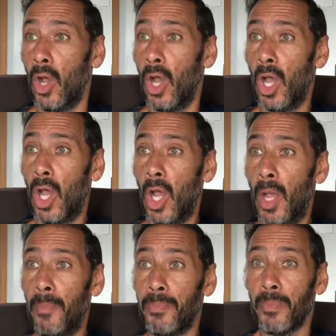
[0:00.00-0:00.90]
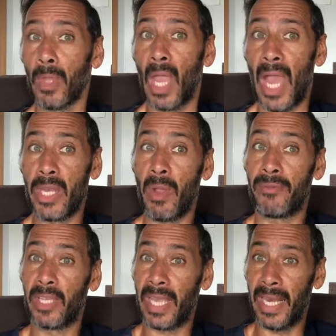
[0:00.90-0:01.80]
and you have
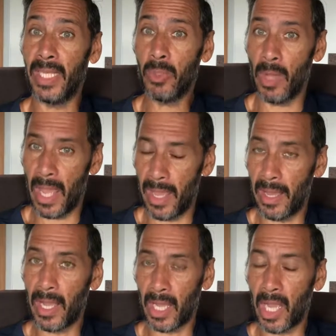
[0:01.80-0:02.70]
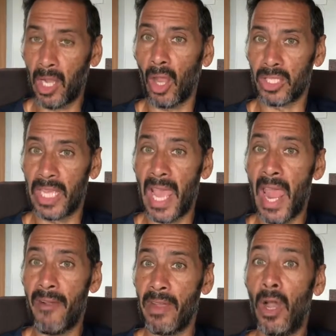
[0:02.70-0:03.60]
to get into a closet
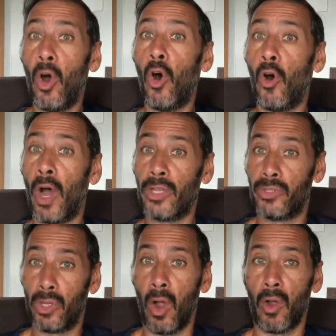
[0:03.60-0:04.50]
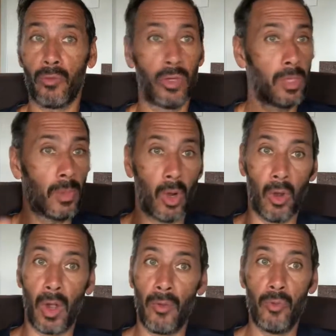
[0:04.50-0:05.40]
area or a dark room
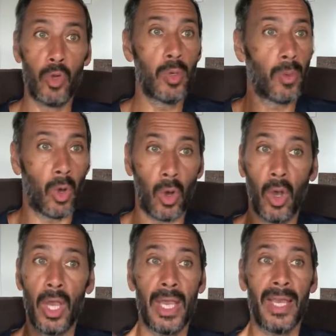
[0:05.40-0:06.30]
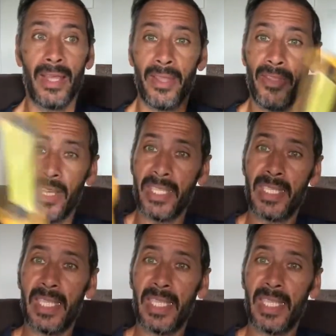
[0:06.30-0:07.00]
or a room, or this is